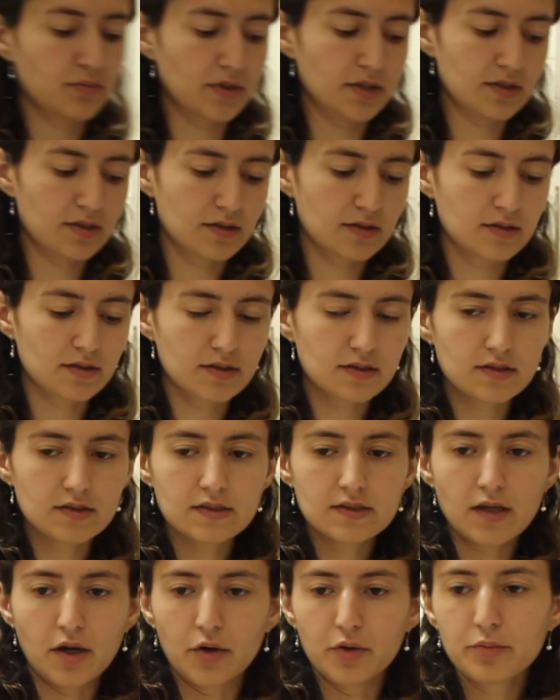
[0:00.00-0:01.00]
with
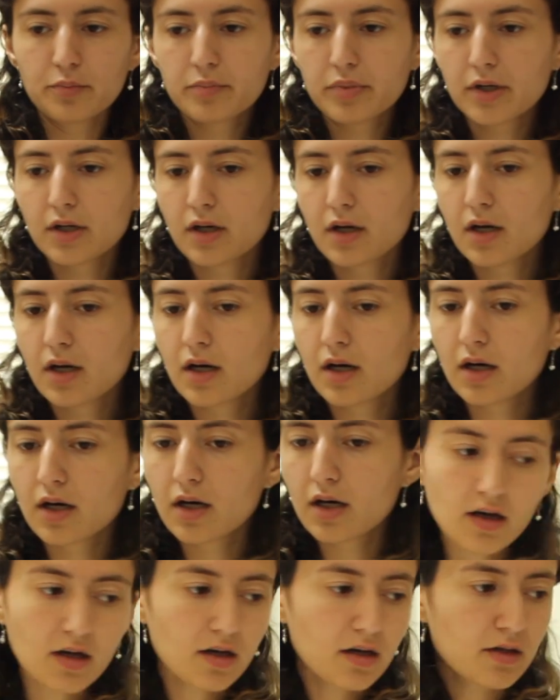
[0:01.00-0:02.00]
soap.
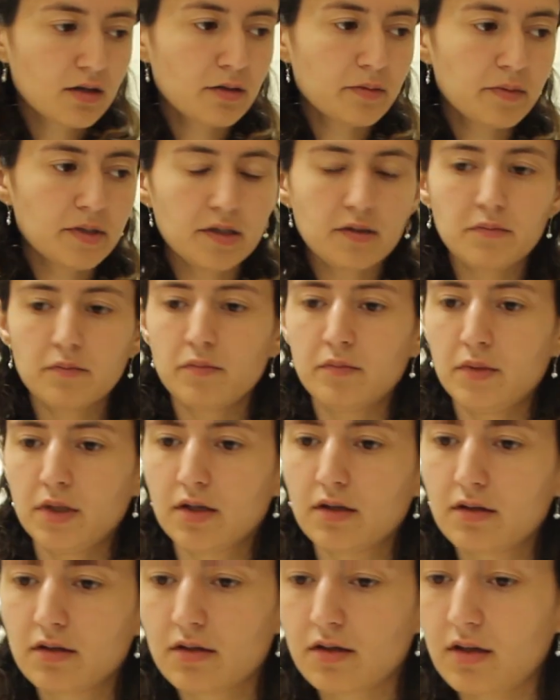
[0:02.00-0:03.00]
Almond
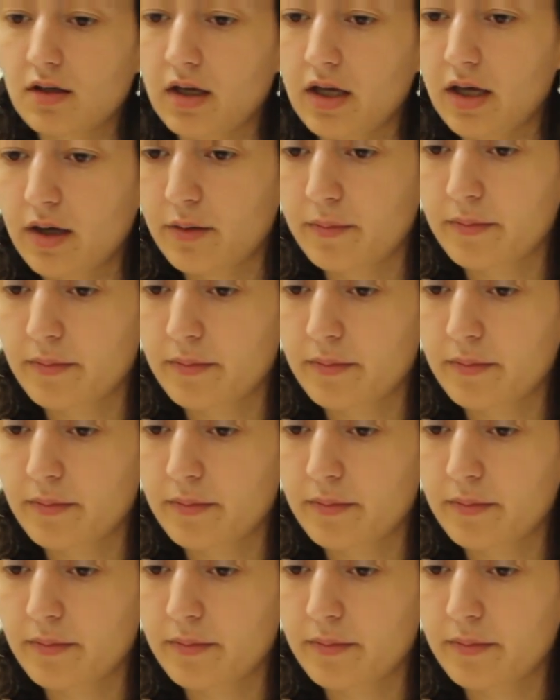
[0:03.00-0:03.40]
milk. How